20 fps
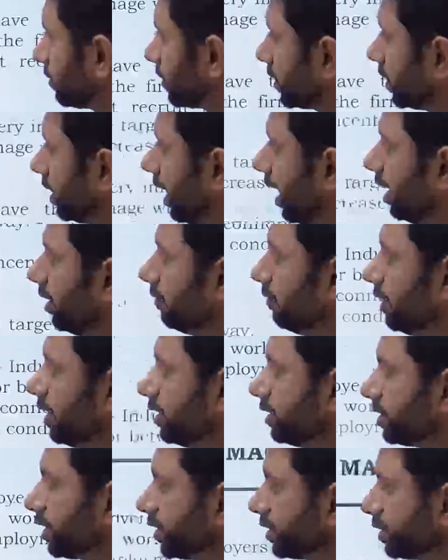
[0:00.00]
and we'll
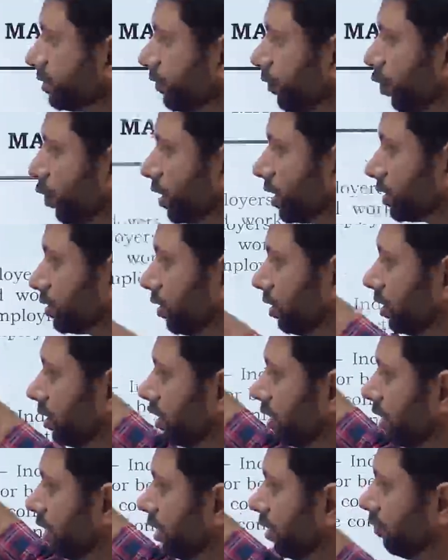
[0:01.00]
just focus on
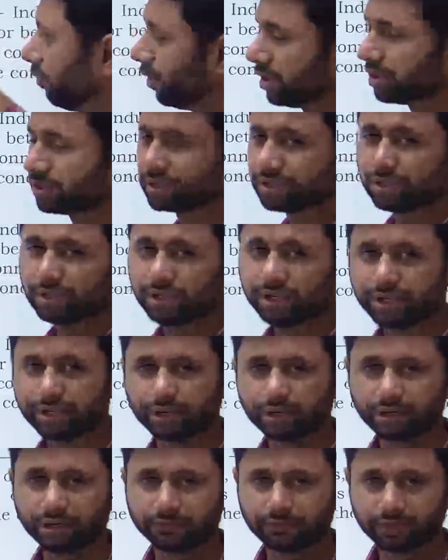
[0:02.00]
what is the legal
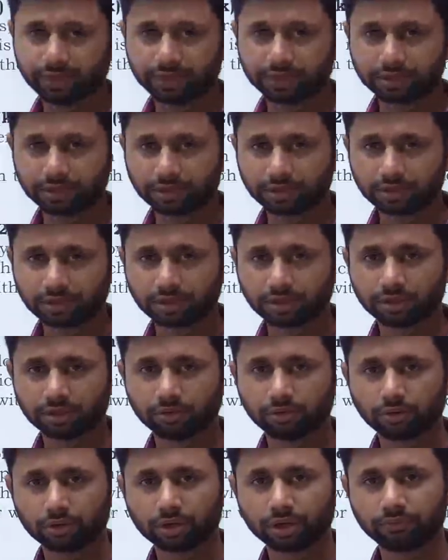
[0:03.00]
definition.
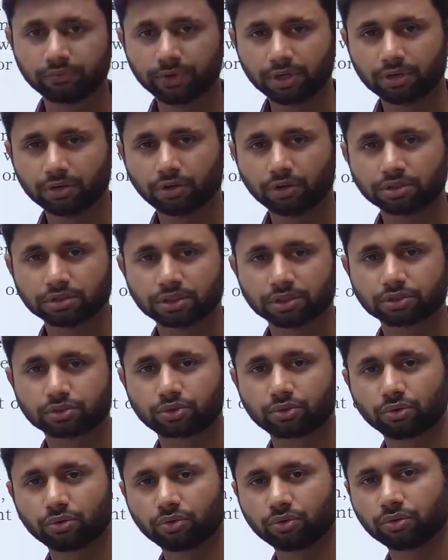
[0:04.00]
Okay, we'll not just
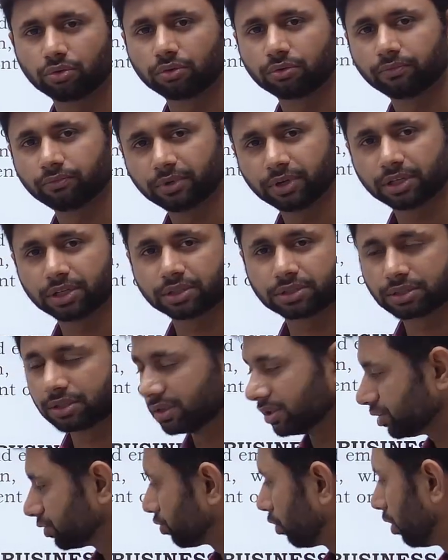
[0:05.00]
go various
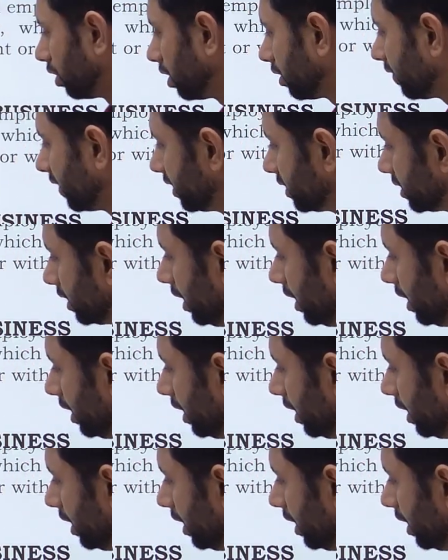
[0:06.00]
scholar wise,